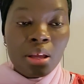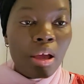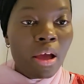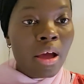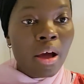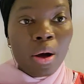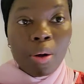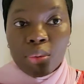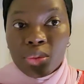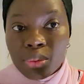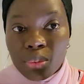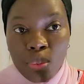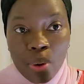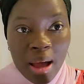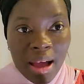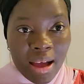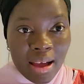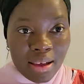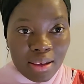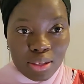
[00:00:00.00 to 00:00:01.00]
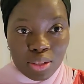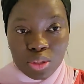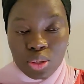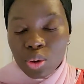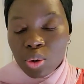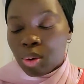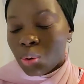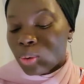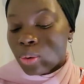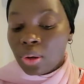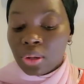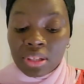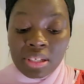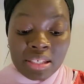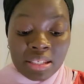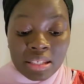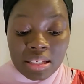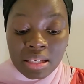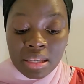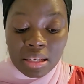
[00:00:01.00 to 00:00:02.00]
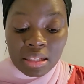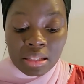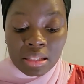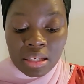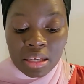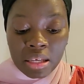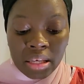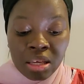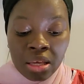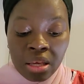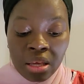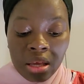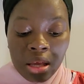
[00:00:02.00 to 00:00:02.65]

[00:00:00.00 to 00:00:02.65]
health-wise or holistically,